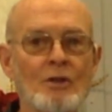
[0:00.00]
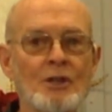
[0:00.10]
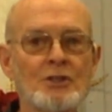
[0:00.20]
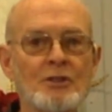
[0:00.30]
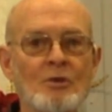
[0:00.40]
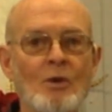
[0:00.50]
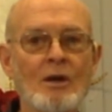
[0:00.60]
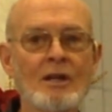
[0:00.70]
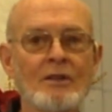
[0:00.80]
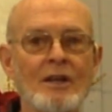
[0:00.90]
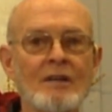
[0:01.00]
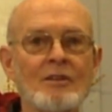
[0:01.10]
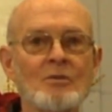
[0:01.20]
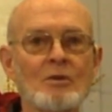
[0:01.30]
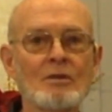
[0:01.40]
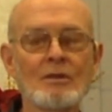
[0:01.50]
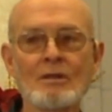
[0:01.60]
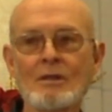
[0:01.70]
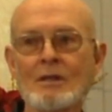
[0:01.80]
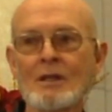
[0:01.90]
And They're still wearing the heavy wool.